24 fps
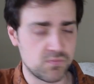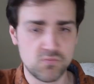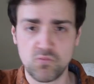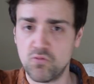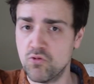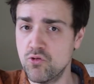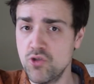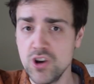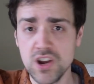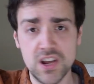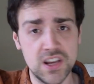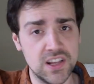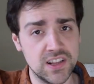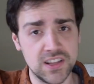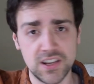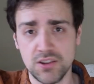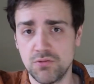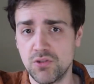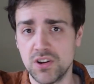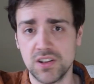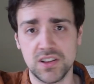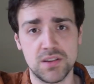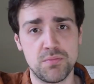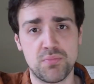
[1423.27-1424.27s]
really,
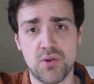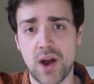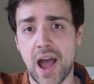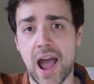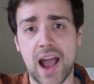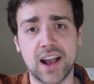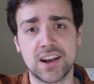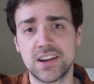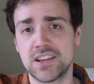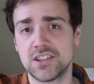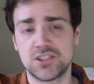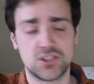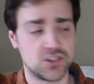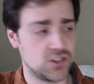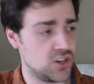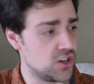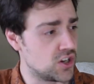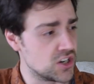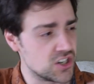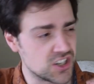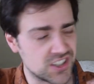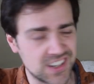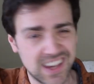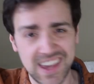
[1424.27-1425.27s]
really practice so you
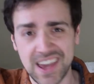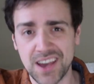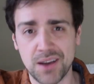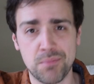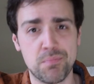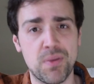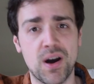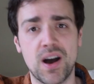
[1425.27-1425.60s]
can just kick